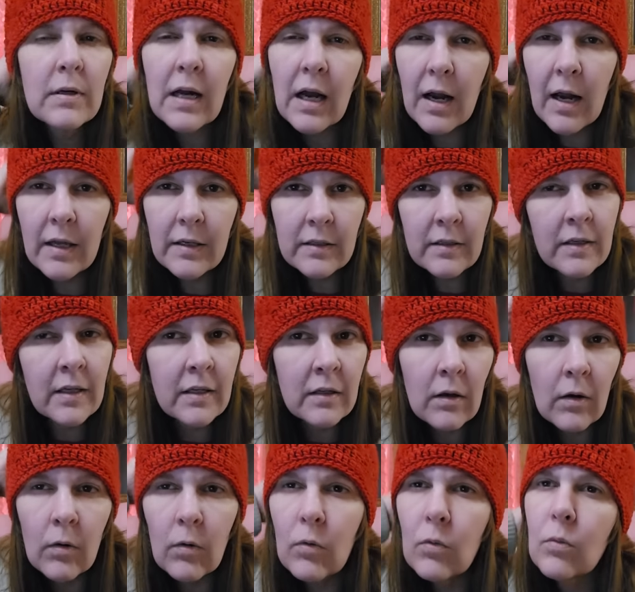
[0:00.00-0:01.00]
Cotton in
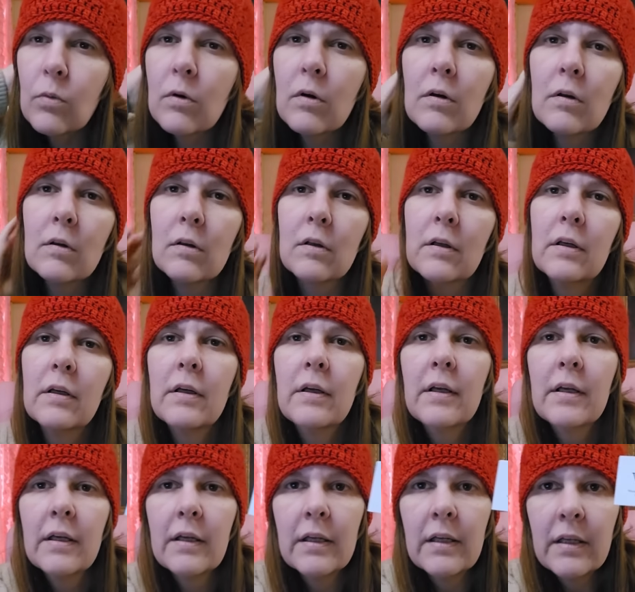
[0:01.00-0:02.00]
the whole world
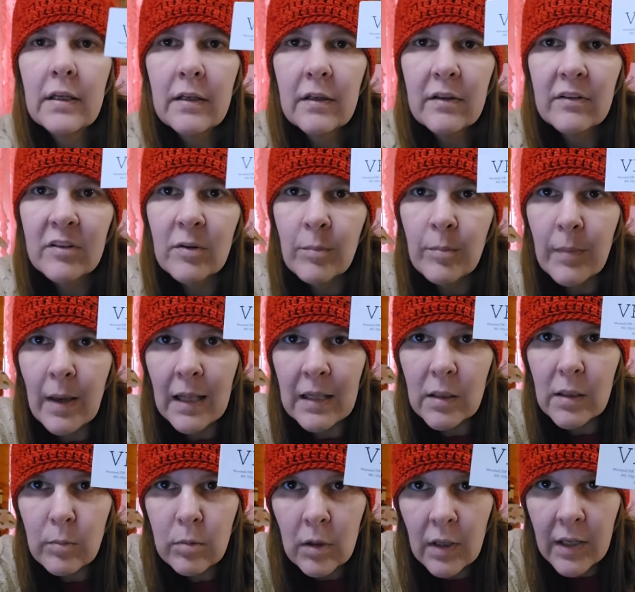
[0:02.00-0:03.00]
is a
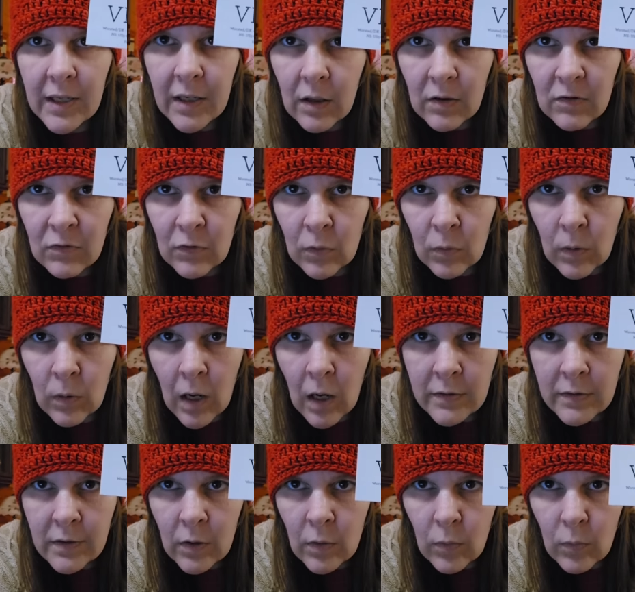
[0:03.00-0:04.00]
Malabrigo
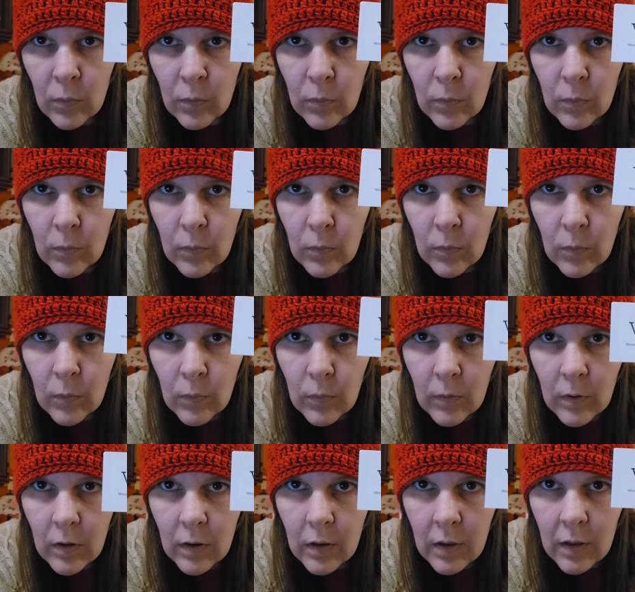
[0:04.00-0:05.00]
Verano.
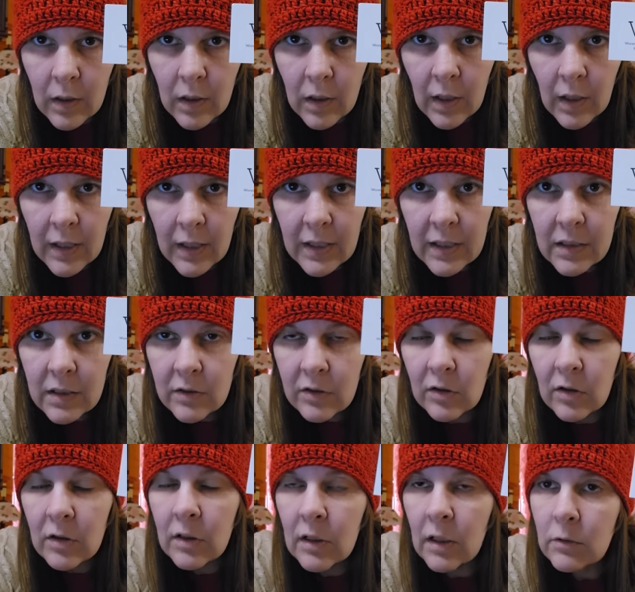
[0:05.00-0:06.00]
It is
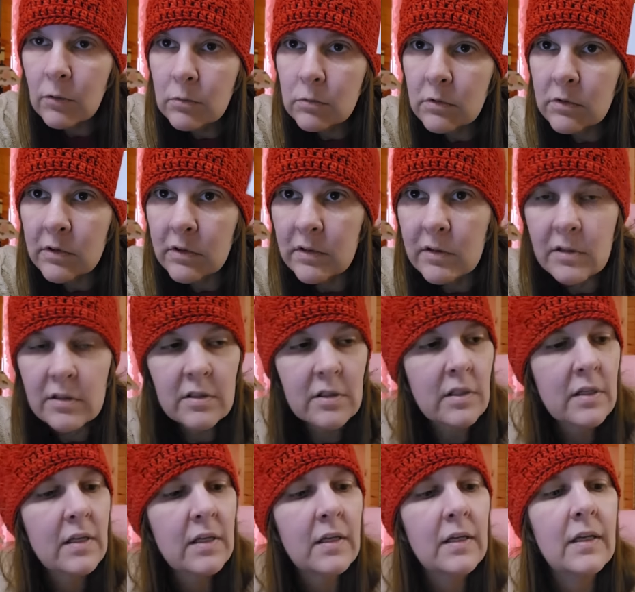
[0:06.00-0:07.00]
gorgeous
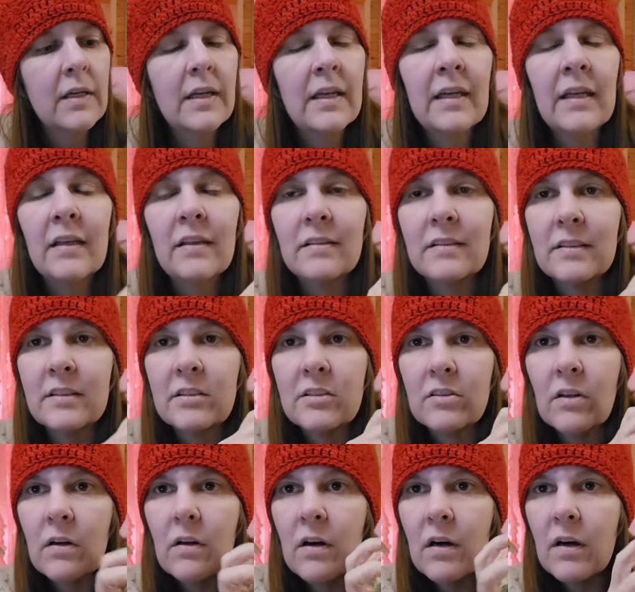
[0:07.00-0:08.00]
and
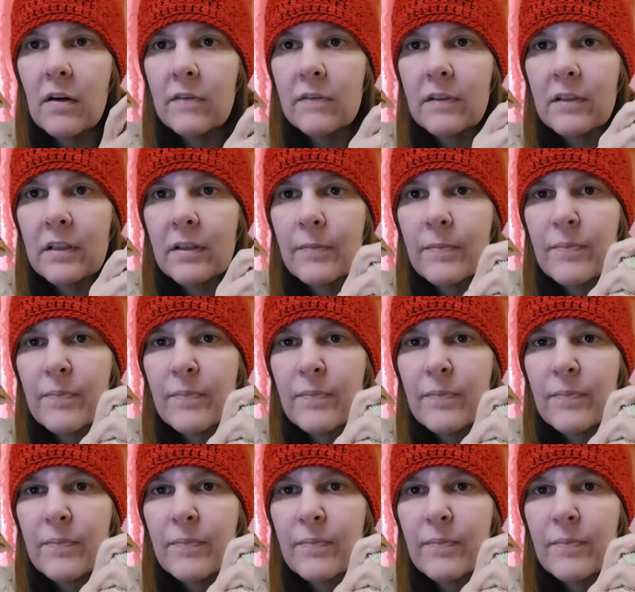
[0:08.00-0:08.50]
soft.